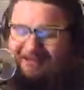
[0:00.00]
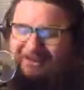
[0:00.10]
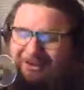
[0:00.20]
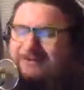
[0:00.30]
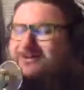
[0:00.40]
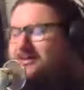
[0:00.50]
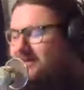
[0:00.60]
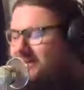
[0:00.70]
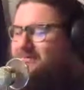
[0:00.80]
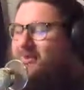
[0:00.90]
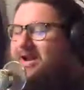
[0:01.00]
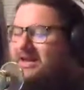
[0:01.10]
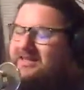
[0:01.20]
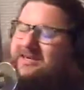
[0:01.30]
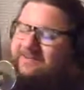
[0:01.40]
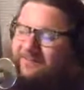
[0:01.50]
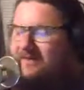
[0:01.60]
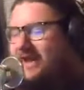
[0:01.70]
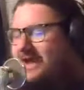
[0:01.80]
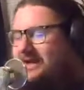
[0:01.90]
there's certain leeway in there for
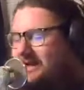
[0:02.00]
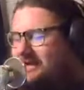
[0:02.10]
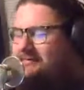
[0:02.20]
that,